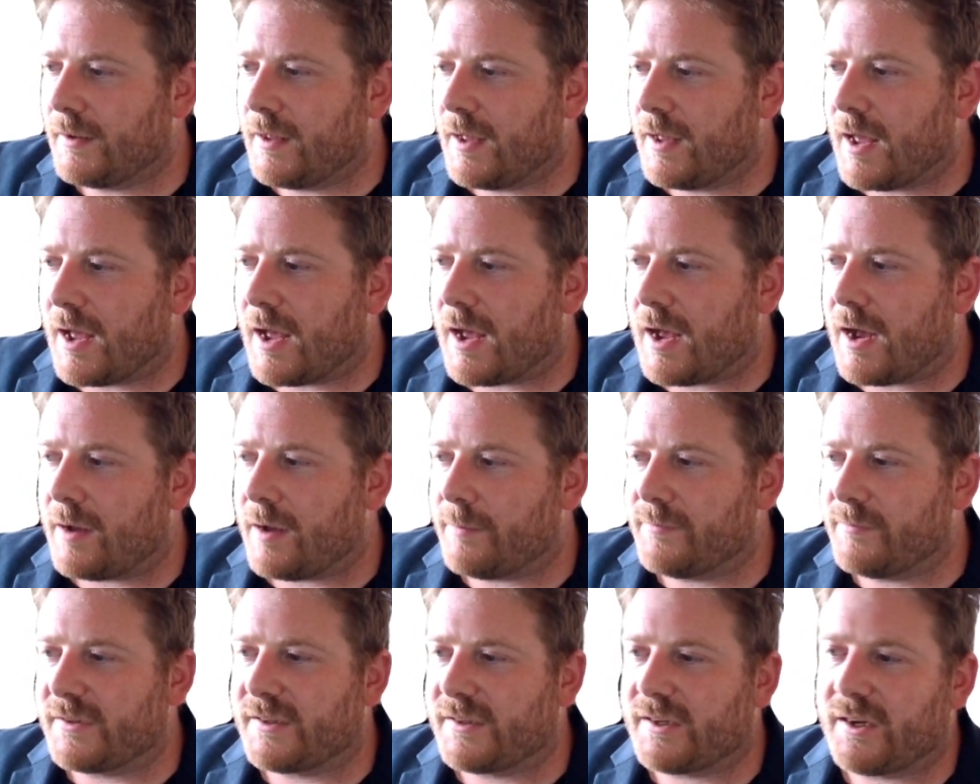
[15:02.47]

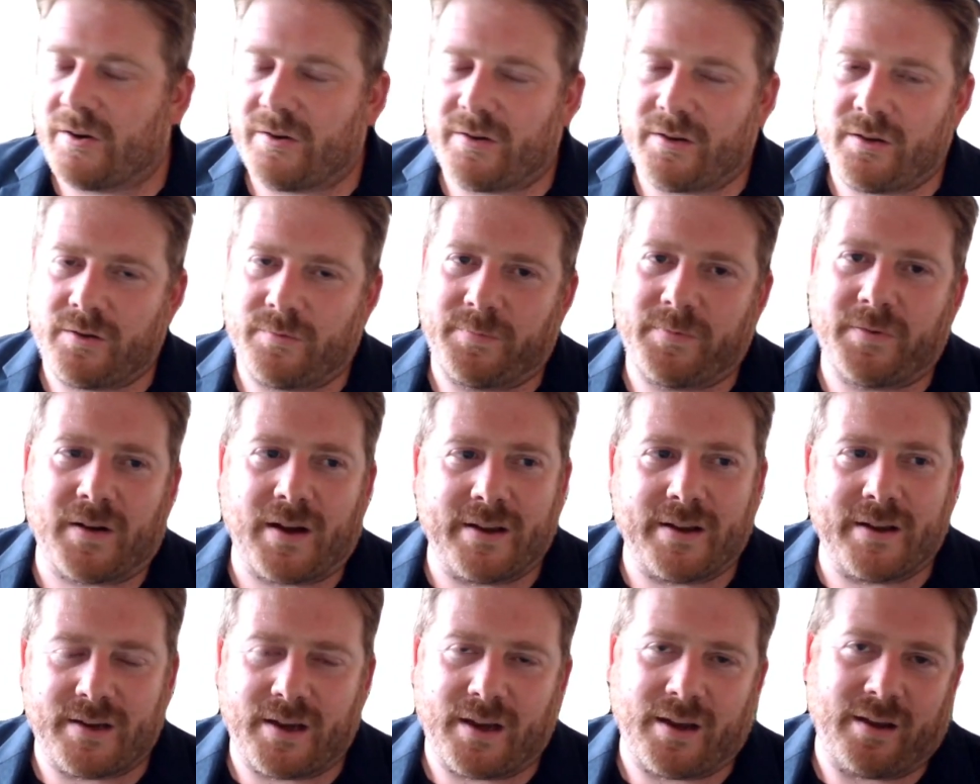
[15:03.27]
So you
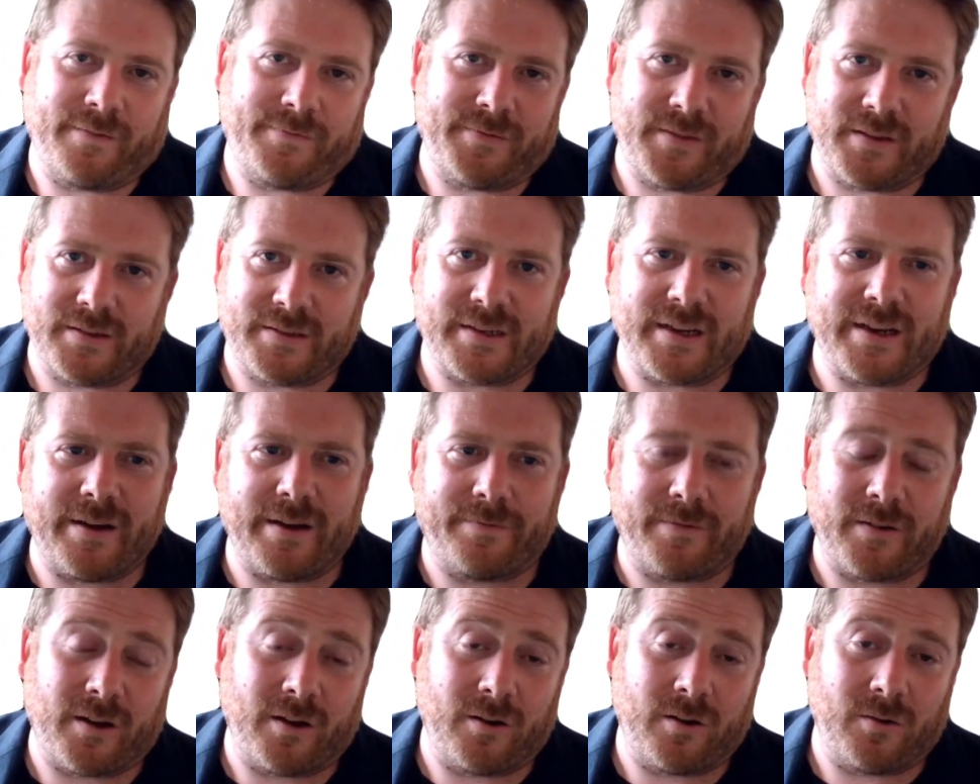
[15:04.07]
find, yeah, if the
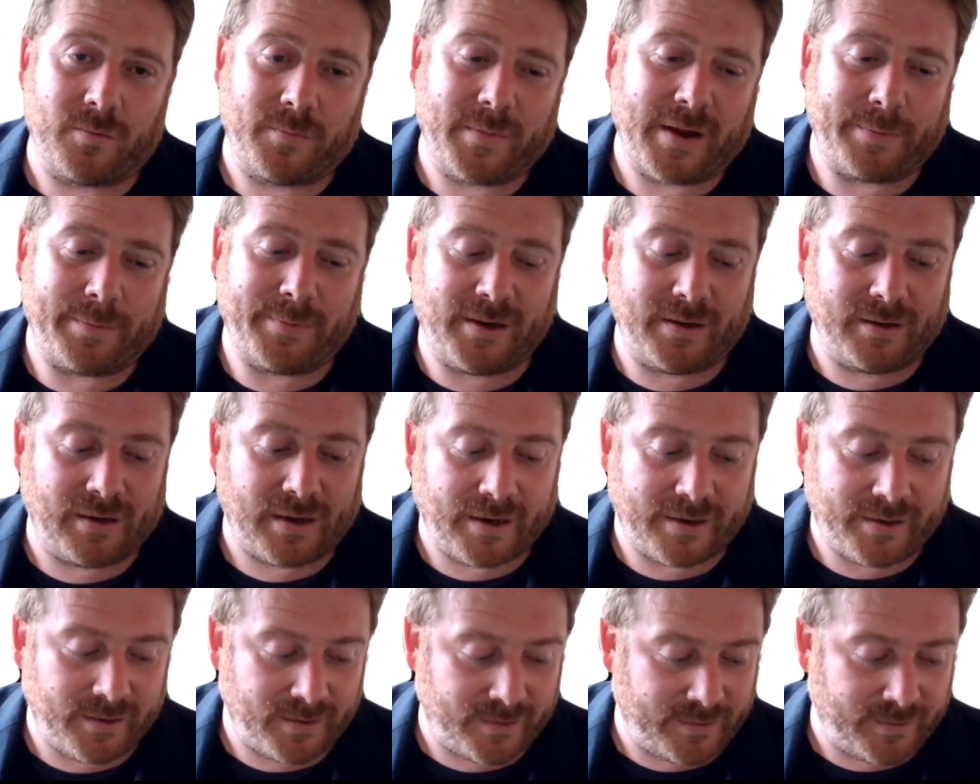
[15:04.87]
CFO or maybe
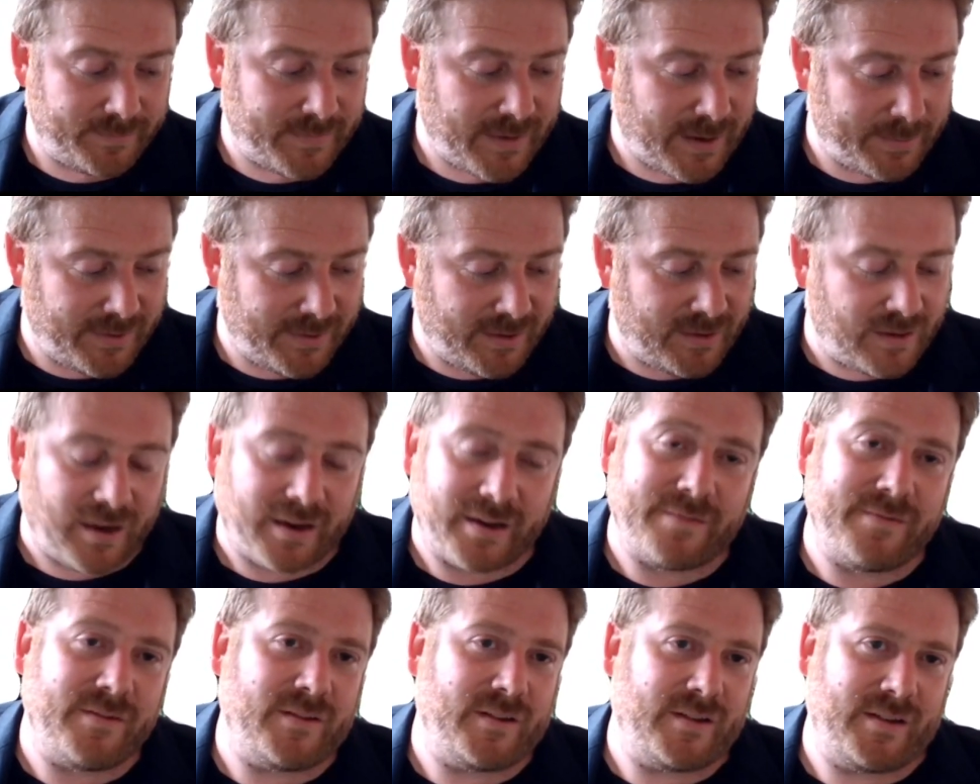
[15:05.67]
like
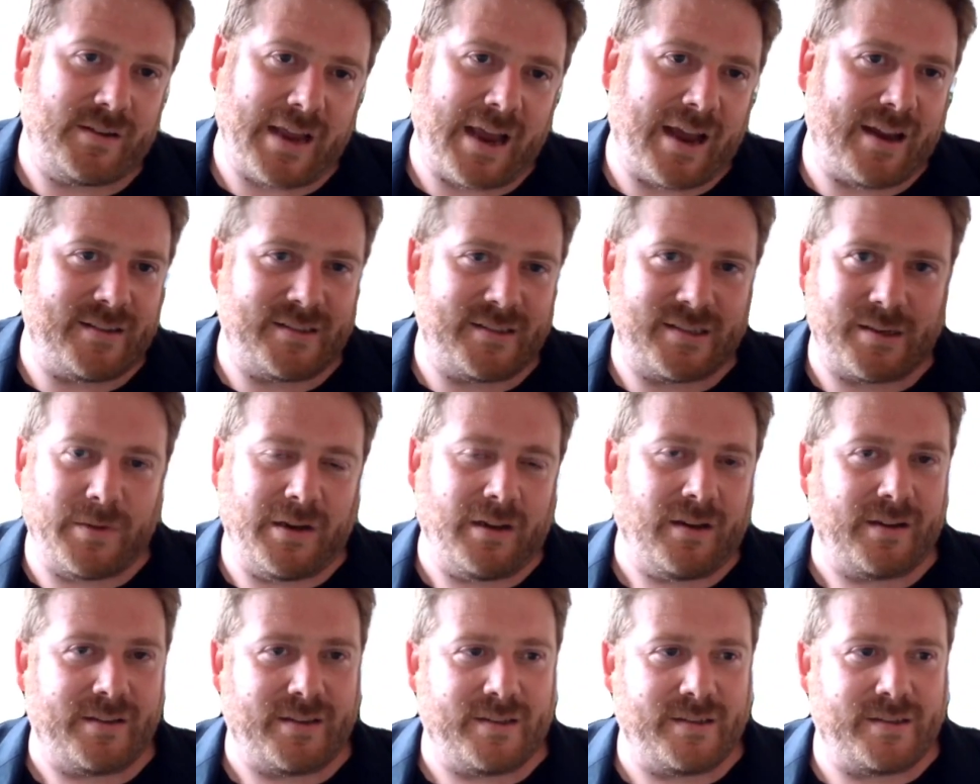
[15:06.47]
if you had
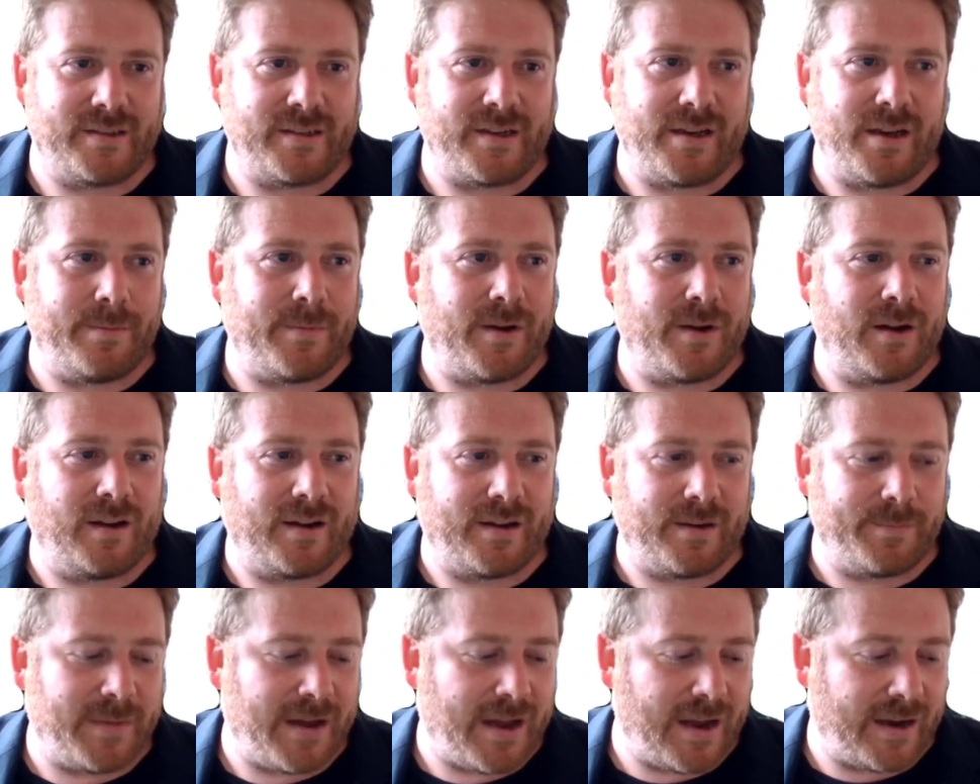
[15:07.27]
someone like the CMO,
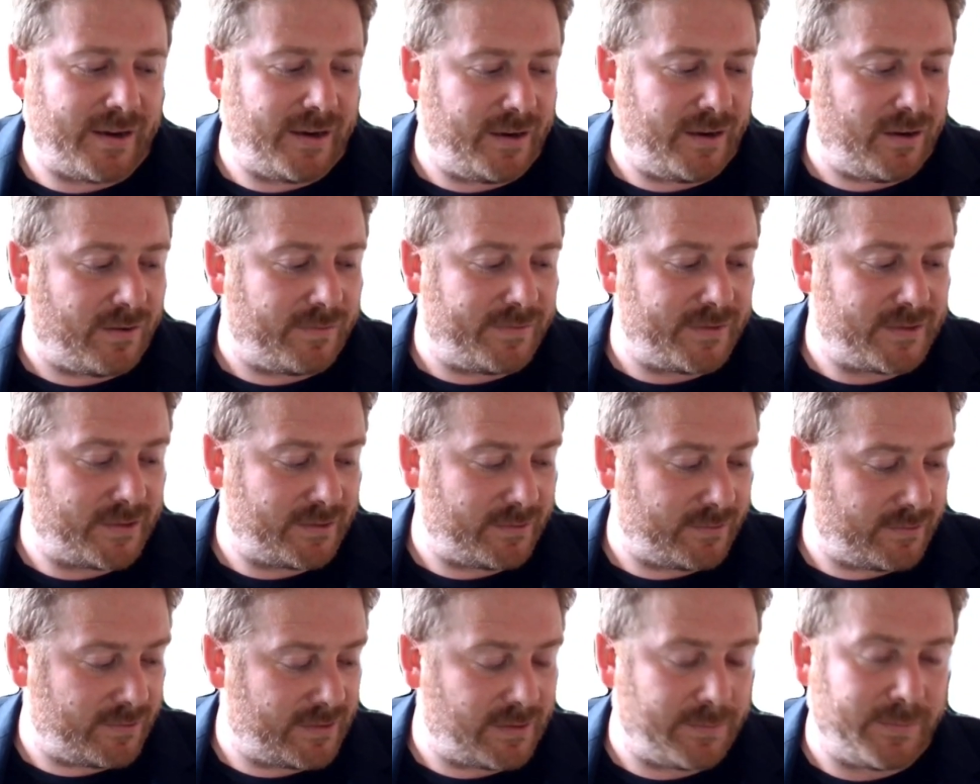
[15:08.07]
like a marketing
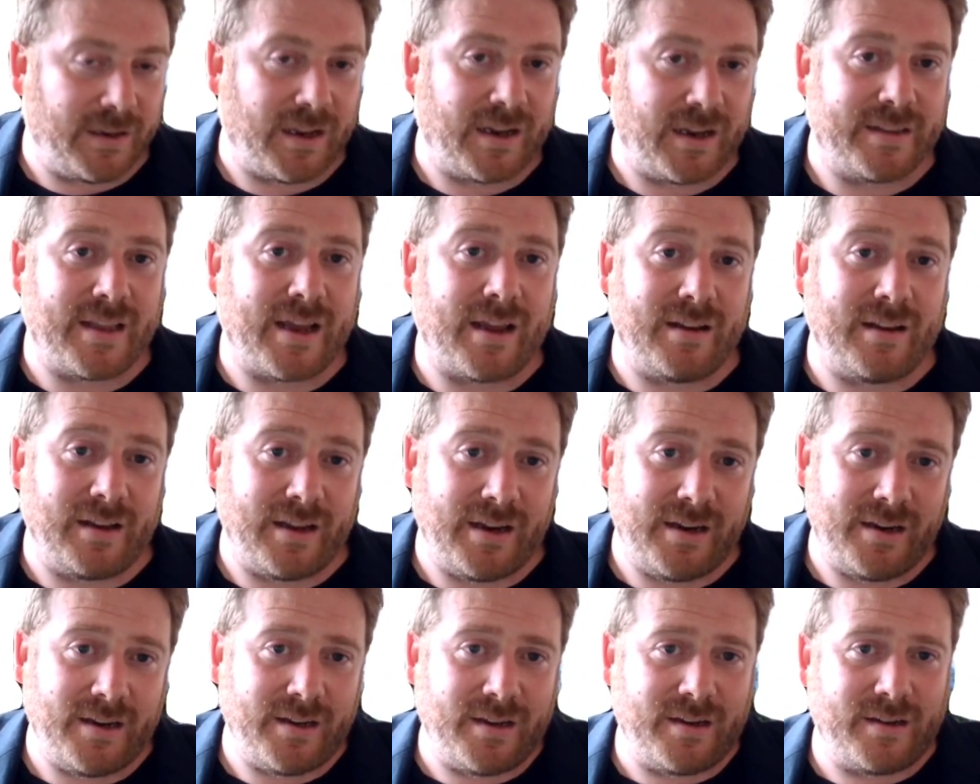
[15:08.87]
officer or someone like that
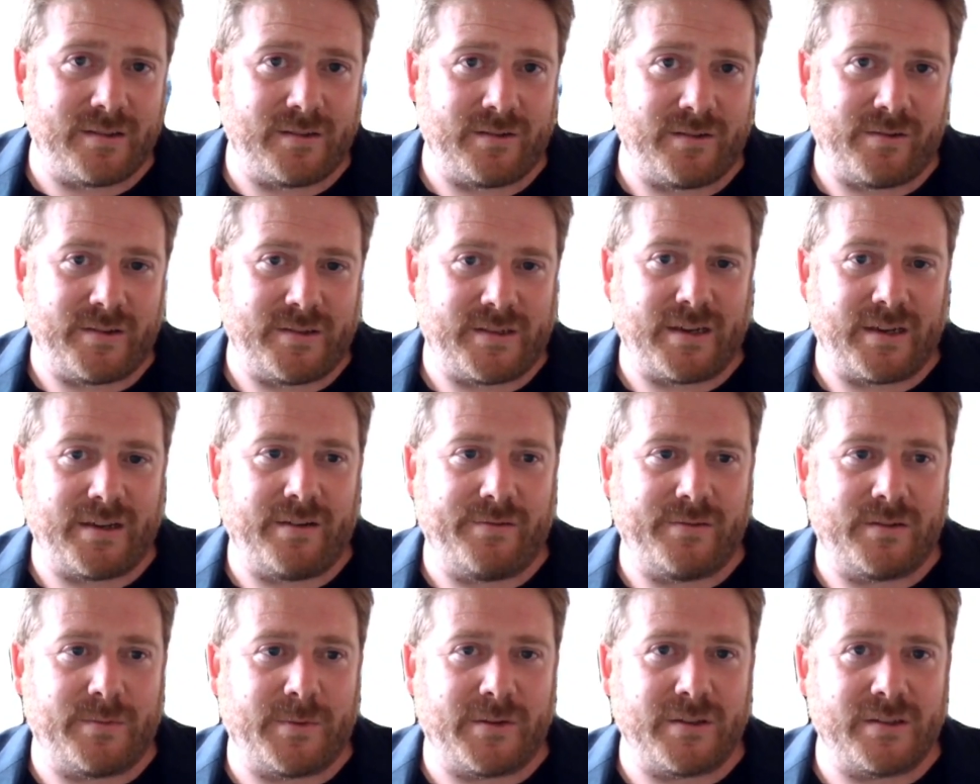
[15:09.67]
leading it as your
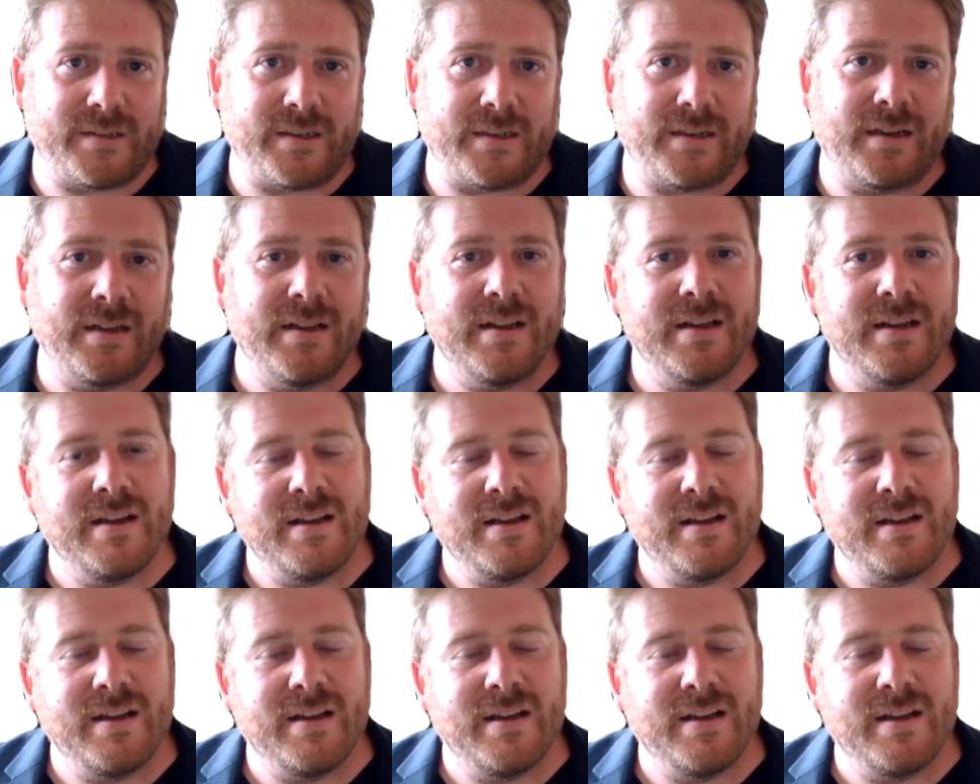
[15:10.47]
executive sponsor,